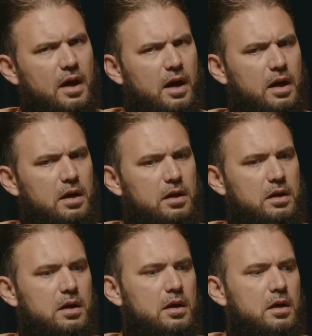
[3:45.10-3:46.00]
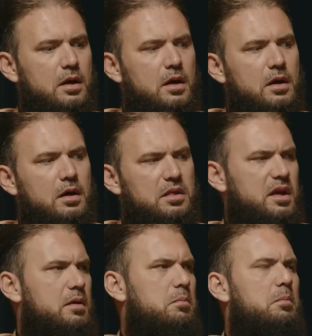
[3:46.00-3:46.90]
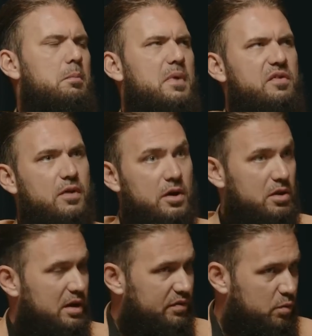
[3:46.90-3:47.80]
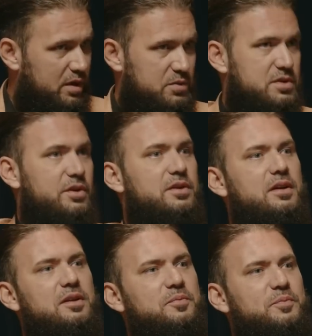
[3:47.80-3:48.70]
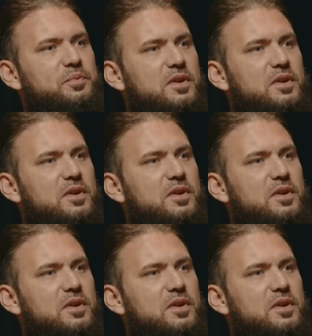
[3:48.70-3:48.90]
I think my father left when I was 13.